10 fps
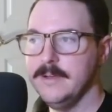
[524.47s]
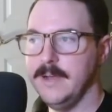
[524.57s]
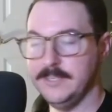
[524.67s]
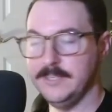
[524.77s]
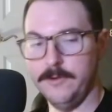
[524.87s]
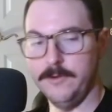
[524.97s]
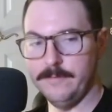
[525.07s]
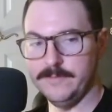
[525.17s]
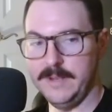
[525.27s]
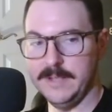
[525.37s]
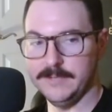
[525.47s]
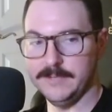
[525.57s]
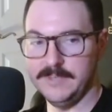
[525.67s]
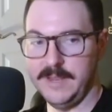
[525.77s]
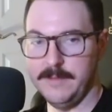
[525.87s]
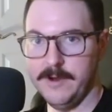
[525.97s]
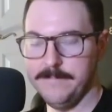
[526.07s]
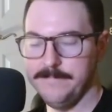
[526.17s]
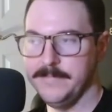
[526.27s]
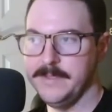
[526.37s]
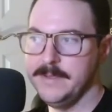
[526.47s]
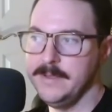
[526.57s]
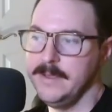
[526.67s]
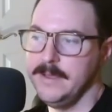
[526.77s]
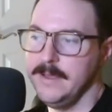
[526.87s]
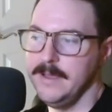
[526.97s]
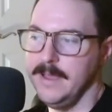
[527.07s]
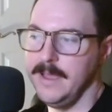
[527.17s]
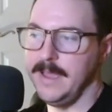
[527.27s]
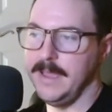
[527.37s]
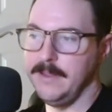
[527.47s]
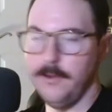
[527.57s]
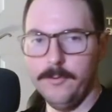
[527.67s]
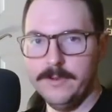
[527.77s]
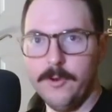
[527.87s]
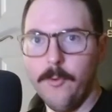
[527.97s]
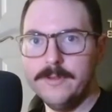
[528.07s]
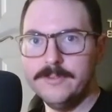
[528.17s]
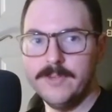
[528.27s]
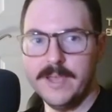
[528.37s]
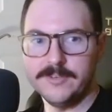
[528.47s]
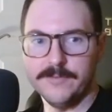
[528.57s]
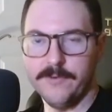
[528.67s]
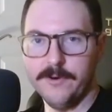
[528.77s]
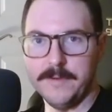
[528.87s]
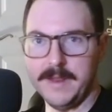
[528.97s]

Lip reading: I still don't know if I'm saying XBy's name right. And no one has confirmed,